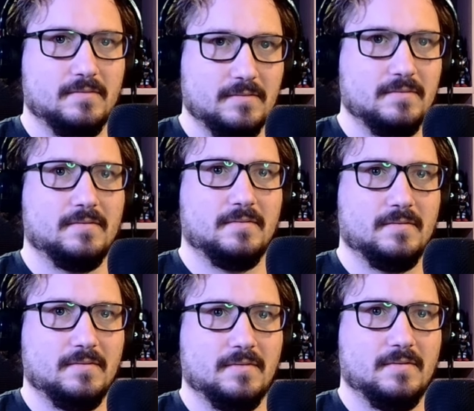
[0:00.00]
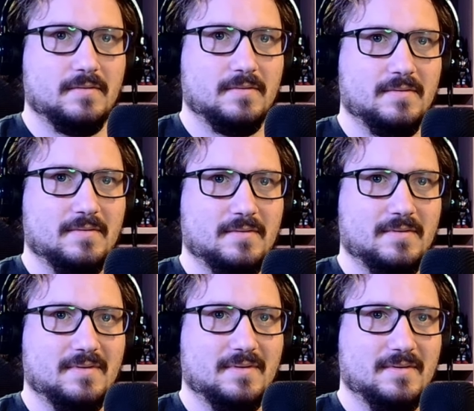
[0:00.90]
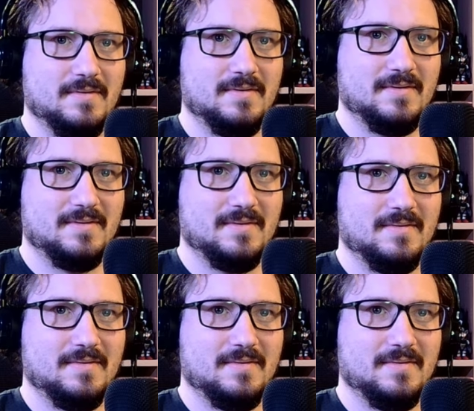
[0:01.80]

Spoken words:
(silent)